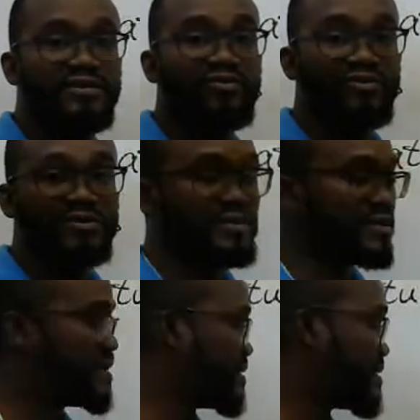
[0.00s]
known
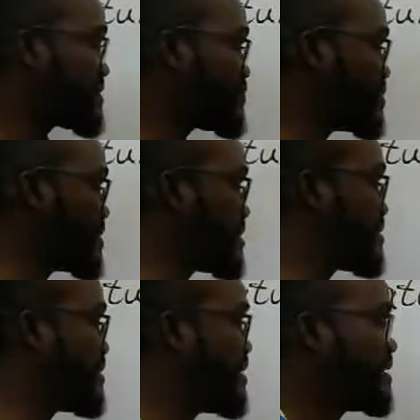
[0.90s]
in this world
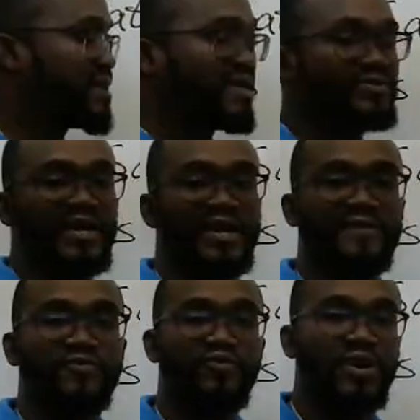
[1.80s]
that will
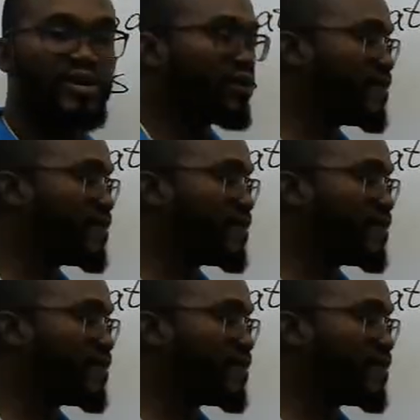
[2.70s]
have 1 hour of